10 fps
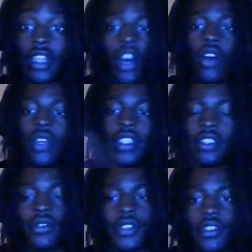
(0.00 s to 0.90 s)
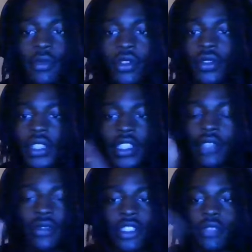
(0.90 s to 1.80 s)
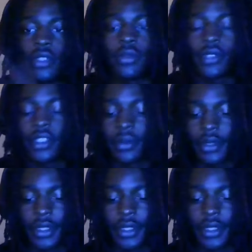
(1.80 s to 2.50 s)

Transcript: the whole E series board that, that would just make me up.